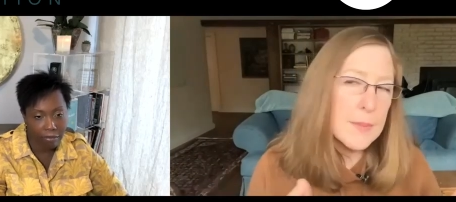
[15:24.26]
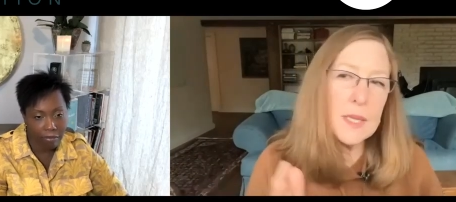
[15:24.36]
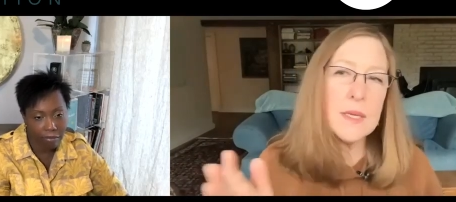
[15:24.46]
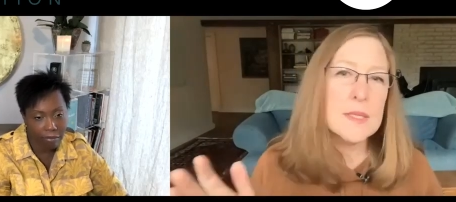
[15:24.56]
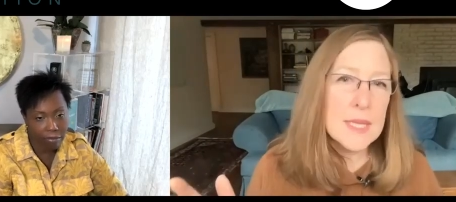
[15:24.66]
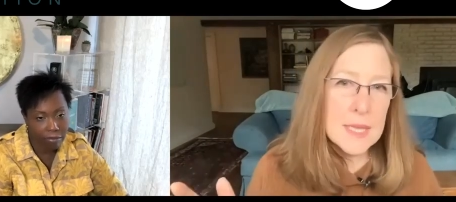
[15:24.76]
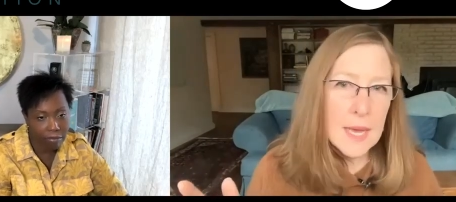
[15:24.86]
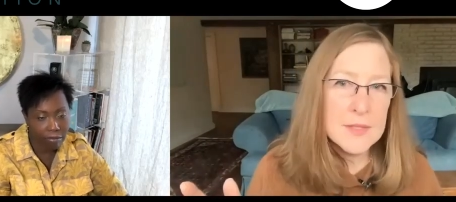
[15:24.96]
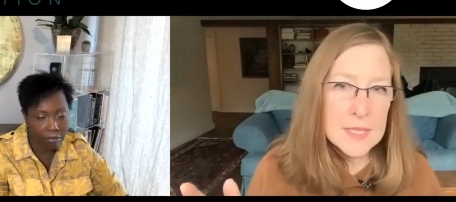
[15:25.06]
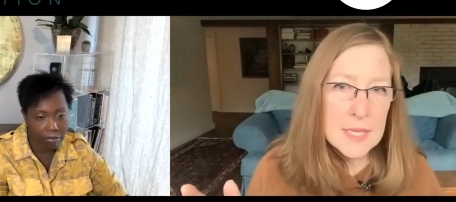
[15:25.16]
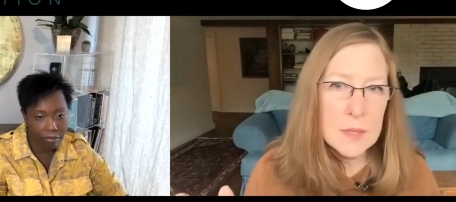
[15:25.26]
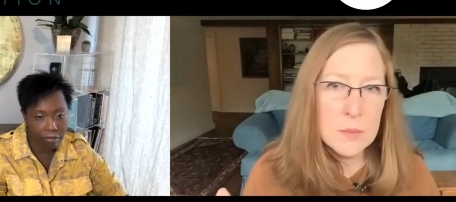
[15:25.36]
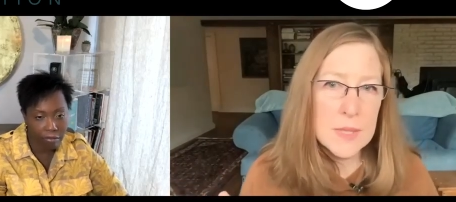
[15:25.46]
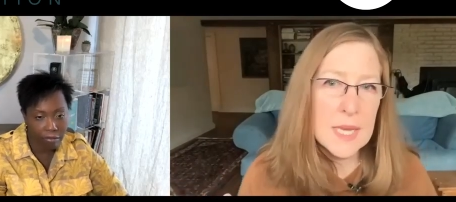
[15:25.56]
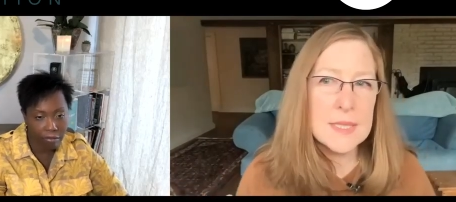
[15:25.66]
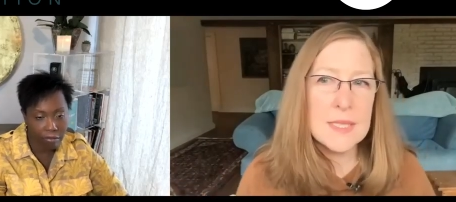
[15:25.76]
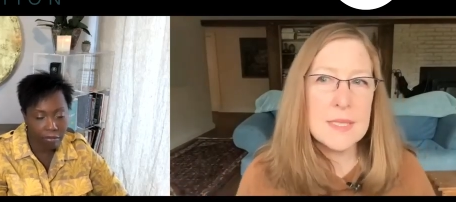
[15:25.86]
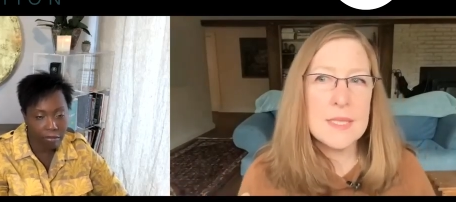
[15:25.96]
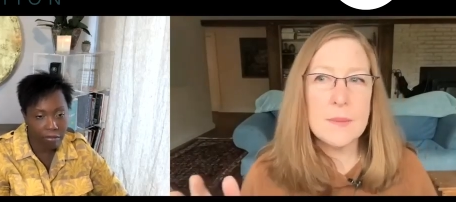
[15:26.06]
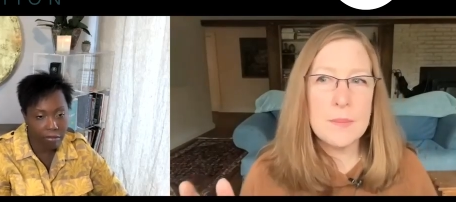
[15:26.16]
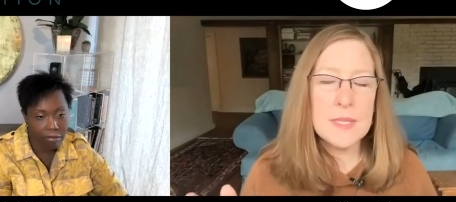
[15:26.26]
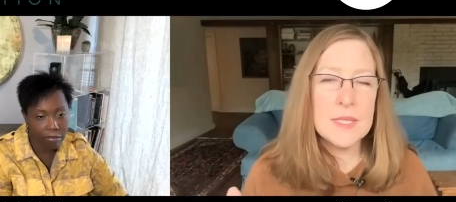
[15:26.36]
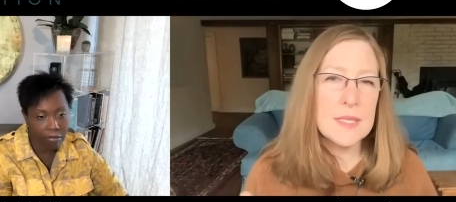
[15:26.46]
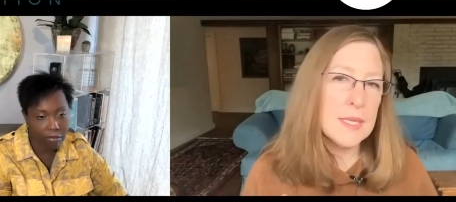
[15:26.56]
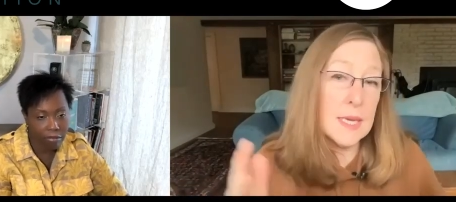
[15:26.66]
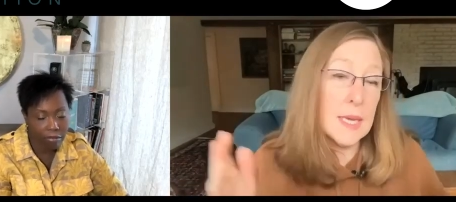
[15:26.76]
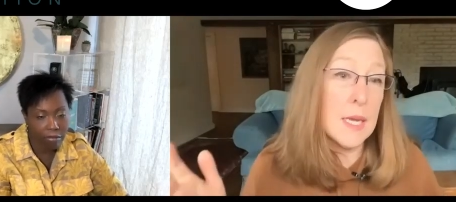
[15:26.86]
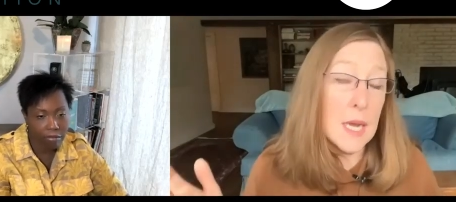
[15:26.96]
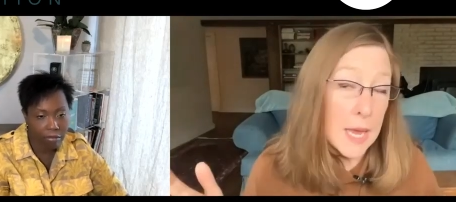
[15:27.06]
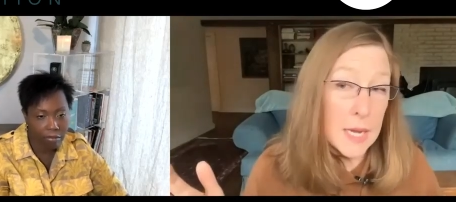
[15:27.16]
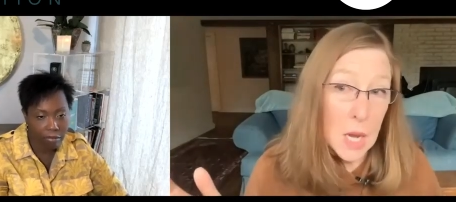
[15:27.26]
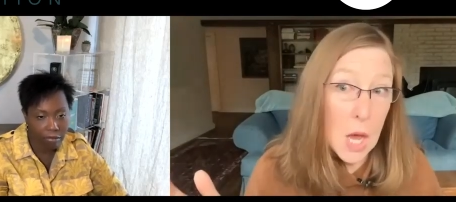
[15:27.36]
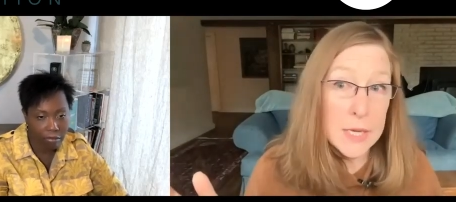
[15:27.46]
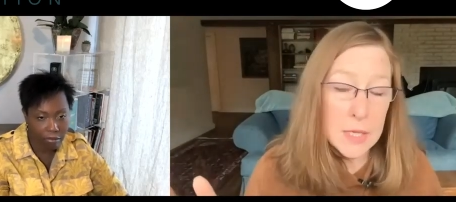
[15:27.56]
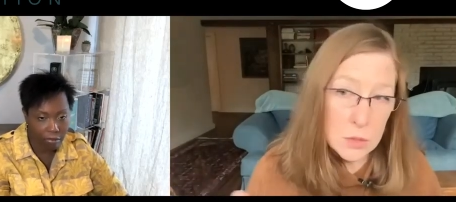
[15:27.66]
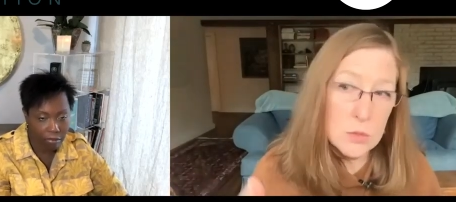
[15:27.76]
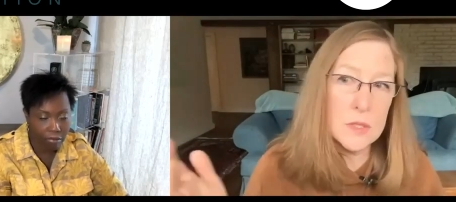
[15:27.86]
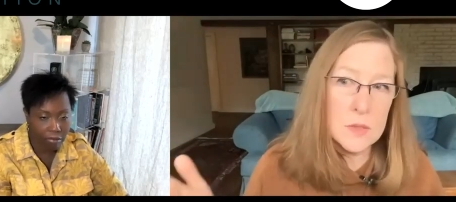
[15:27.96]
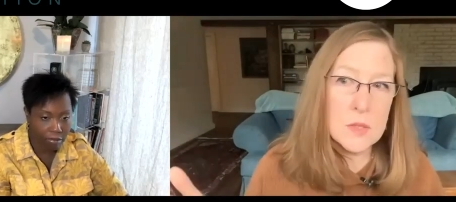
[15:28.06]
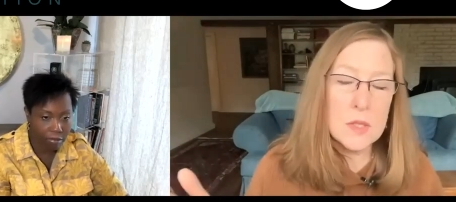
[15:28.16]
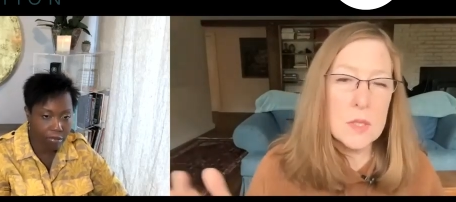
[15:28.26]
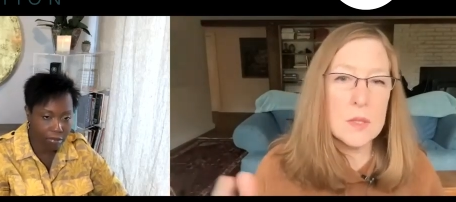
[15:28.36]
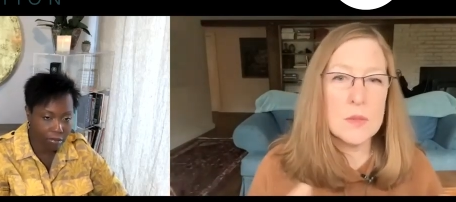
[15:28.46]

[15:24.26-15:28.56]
Speaker 1: I mean because I th- I've seen it with ACC and PCC and and non coaches, you know.